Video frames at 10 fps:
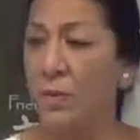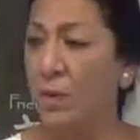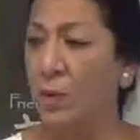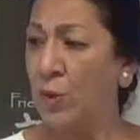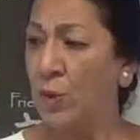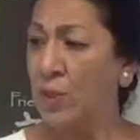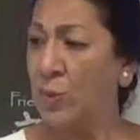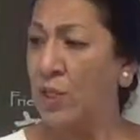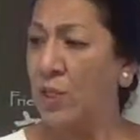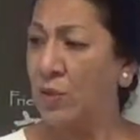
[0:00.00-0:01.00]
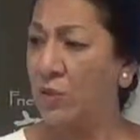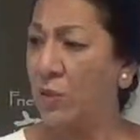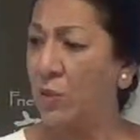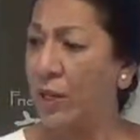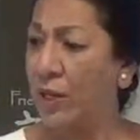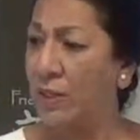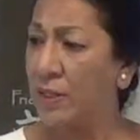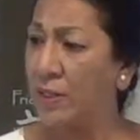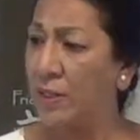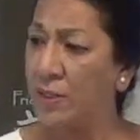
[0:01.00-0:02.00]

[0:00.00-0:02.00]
to this peaceful presence